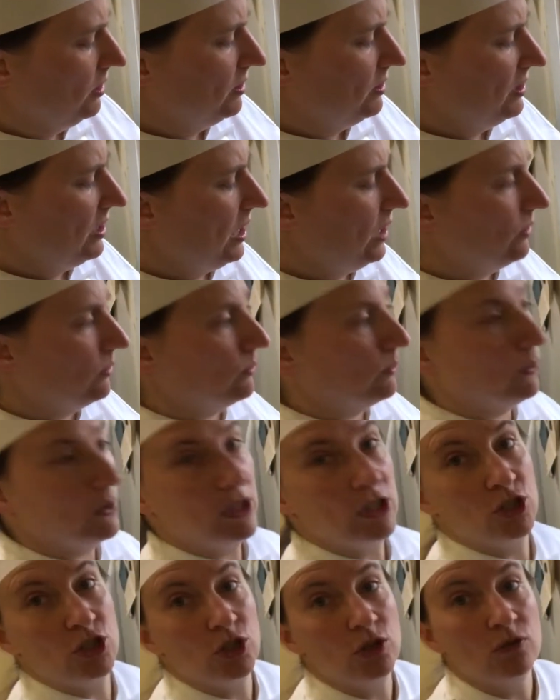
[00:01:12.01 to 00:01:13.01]
Now, when
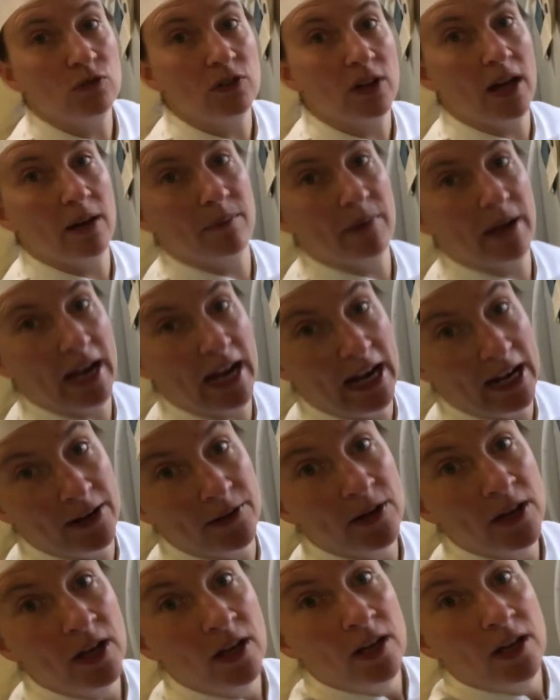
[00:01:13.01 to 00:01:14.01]
you do flambe,
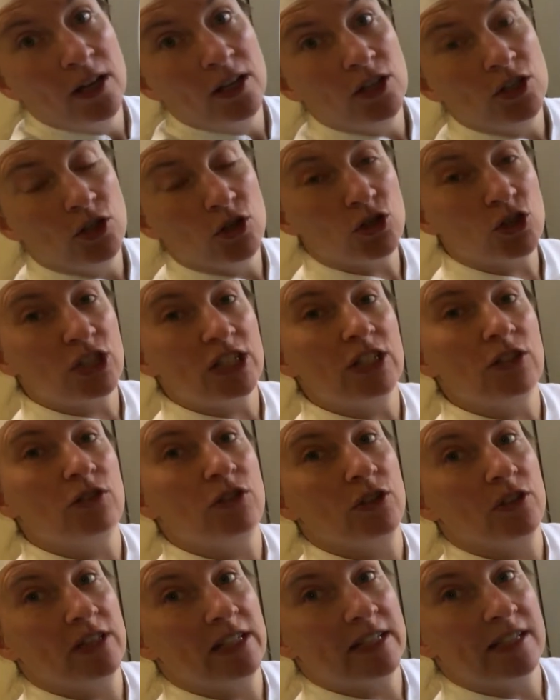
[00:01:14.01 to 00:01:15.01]
usually you
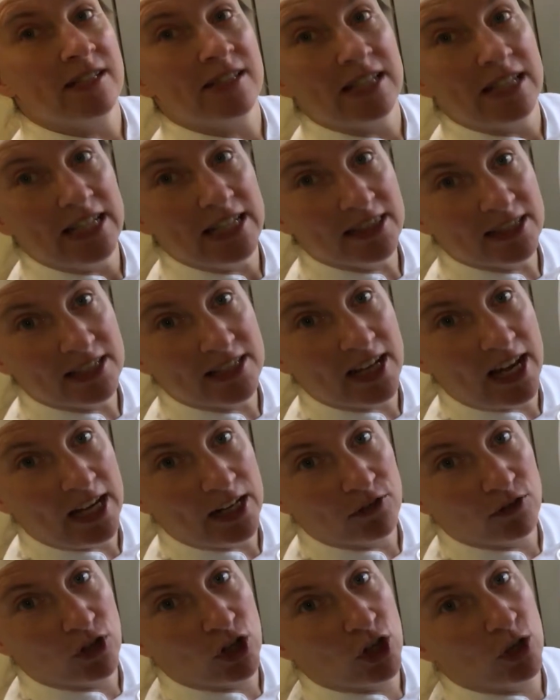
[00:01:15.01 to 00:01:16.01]
do this in the
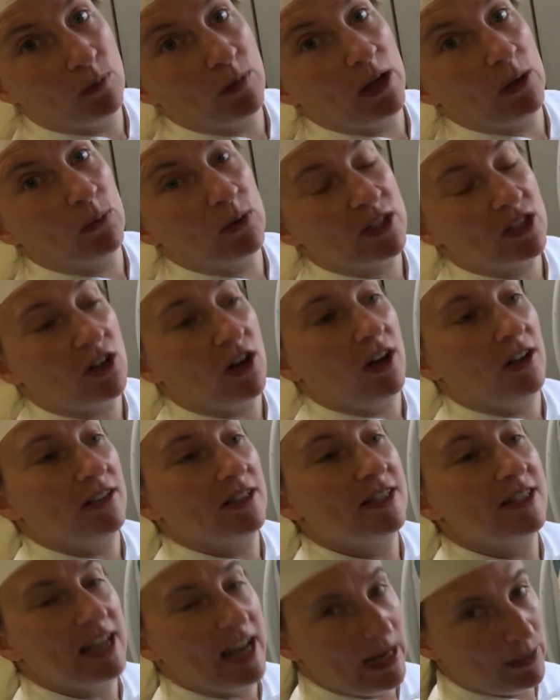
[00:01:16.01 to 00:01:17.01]
dining room in what's called
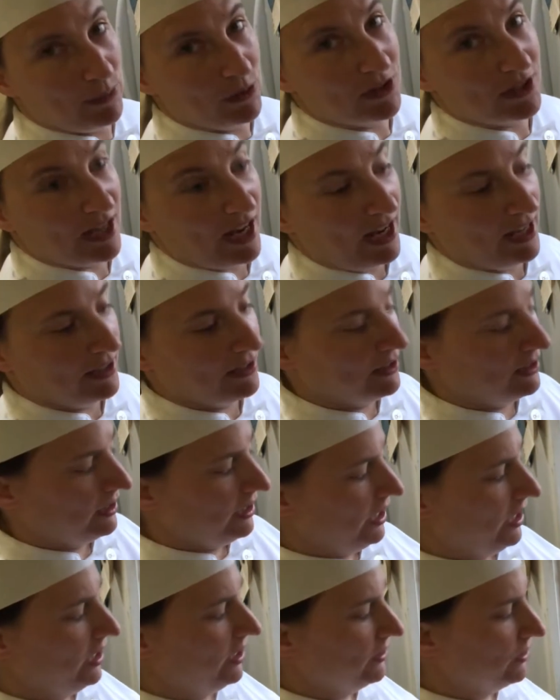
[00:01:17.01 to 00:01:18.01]
tableside.
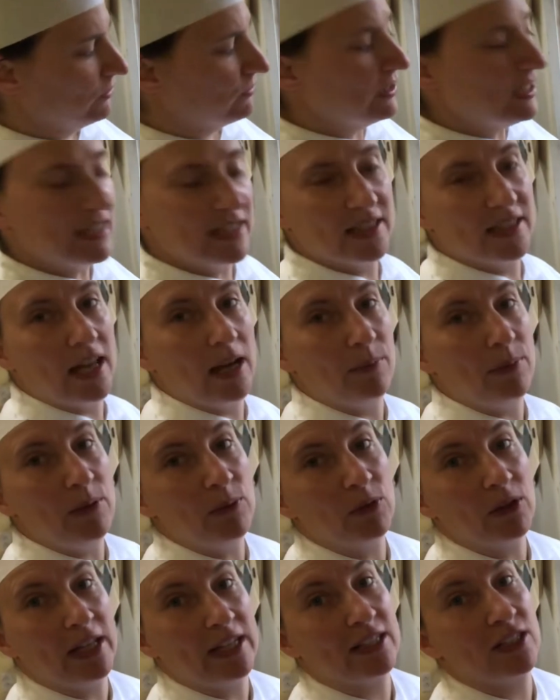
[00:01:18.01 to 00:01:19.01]
And the reason that
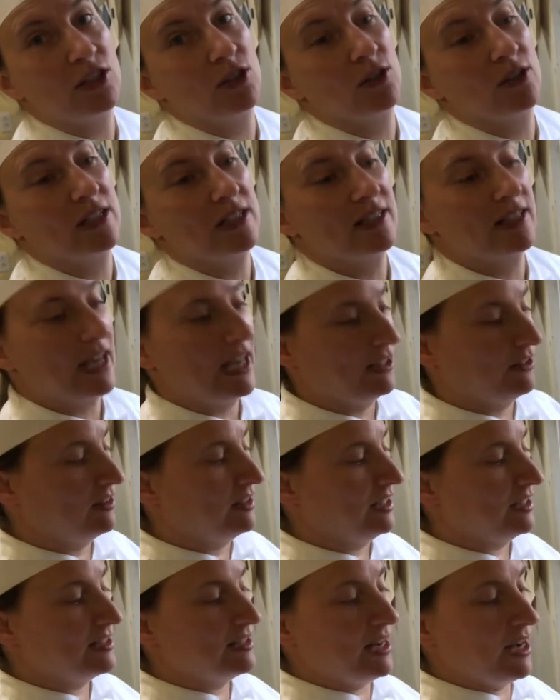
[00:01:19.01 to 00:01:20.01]
people like to do this kind of
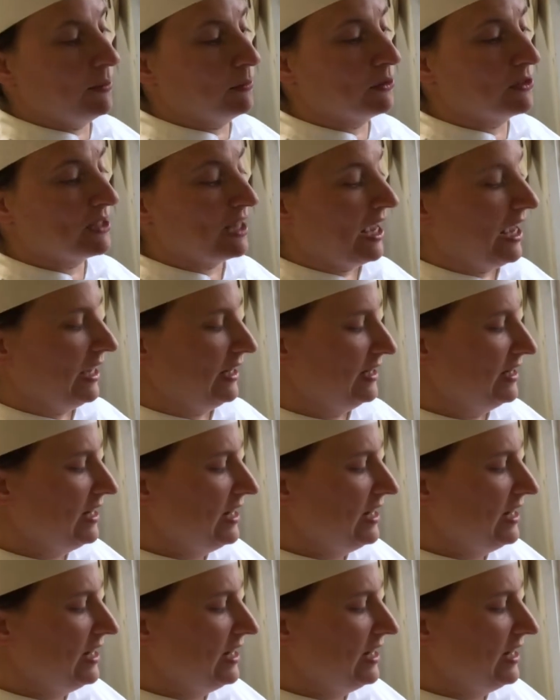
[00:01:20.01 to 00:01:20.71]
thing tableside